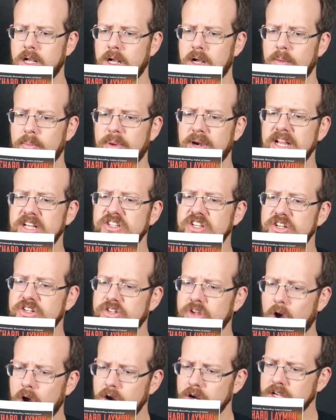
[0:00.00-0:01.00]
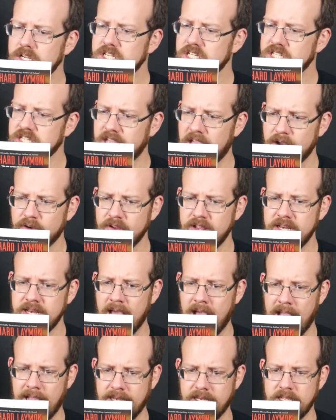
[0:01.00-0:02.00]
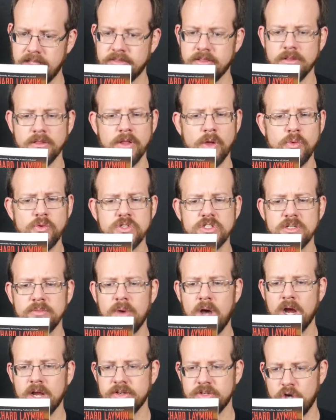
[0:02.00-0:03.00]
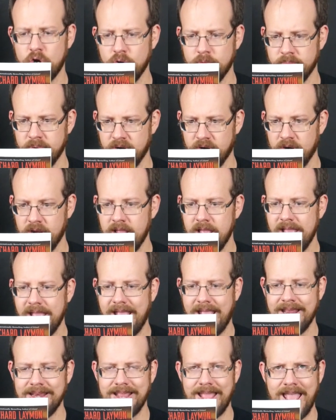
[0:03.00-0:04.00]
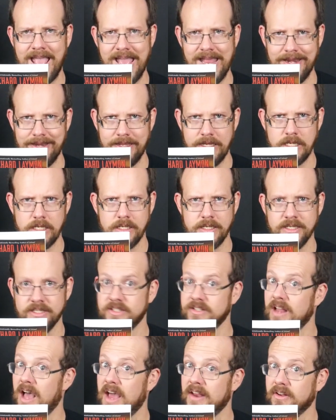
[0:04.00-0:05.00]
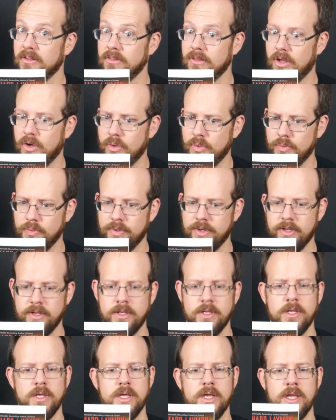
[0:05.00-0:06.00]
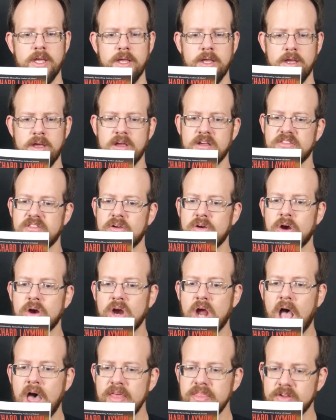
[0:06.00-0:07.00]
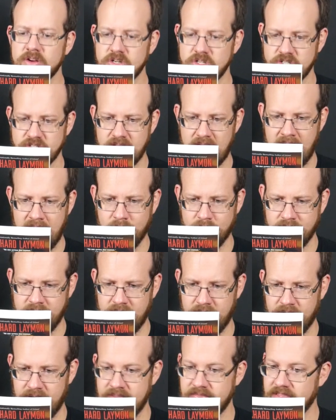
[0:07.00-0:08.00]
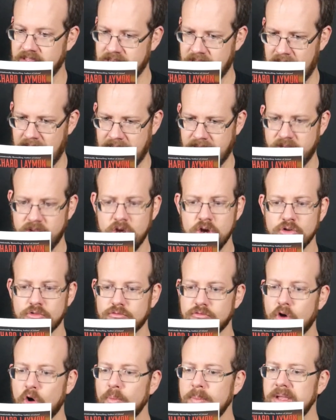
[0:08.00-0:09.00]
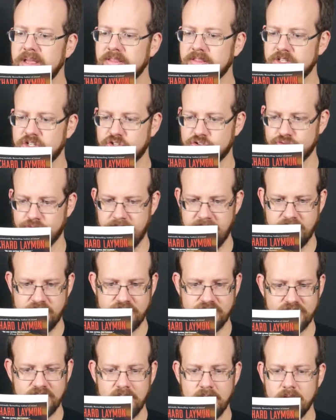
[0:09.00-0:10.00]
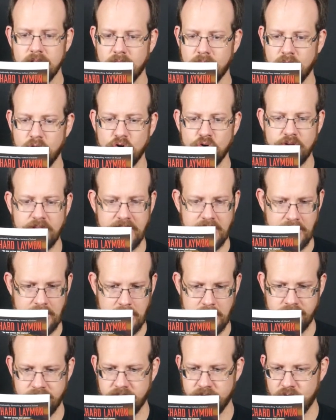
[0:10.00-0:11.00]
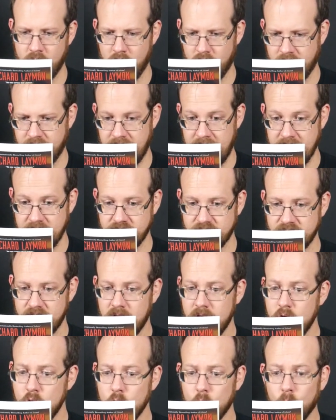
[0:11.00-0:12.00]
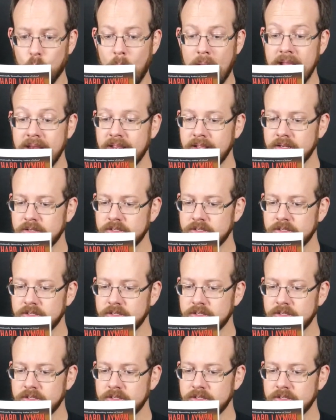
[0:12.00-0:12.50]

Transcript: But it's a dark, scary night in the lonesome October, and Ed is not alone. There are others out there in the night, roaming the streets, lurking in the darkness, waiting